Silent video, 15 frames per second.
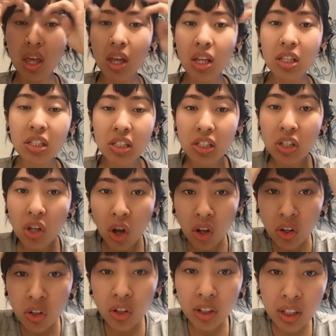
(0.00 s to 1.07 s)
It's not
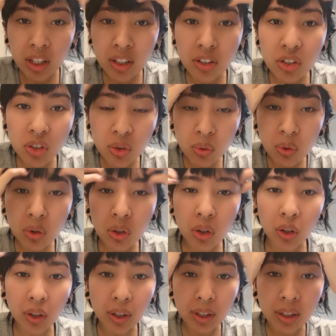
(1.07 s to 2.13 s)
looking too
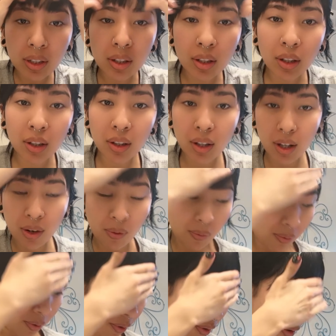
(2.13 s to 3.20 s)
good. I don't
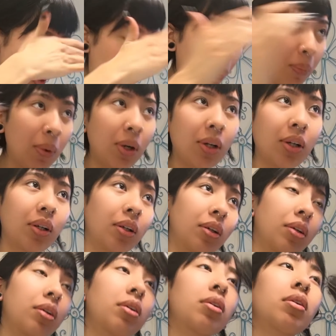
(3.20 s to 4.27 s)
know, bro.
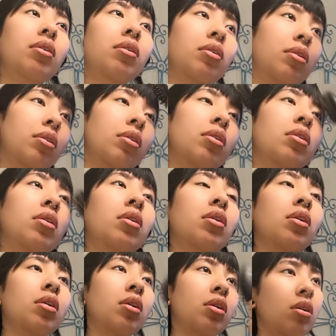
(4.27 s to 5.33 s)

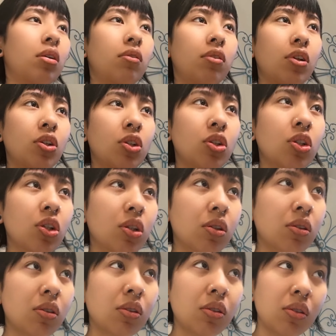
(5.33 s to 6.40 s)
If I should
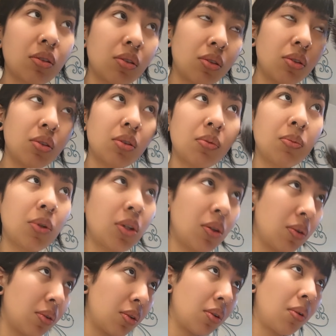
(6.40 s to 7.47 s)
just do some cute
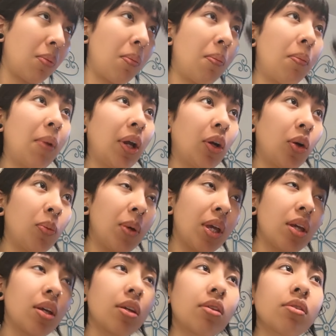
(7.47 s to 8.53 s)
little micro
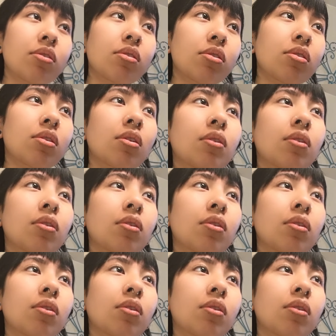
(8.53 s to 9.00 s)
bangs.